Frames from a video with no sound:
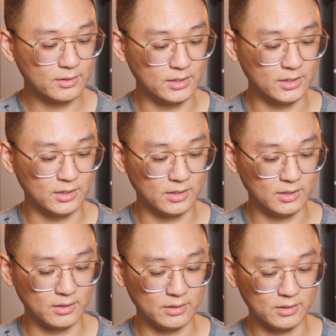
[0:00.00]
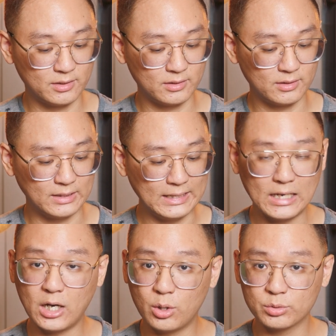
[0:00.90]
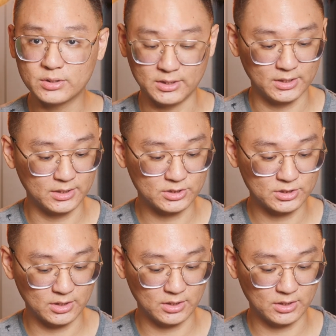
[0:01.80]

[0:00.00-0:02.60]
The layout is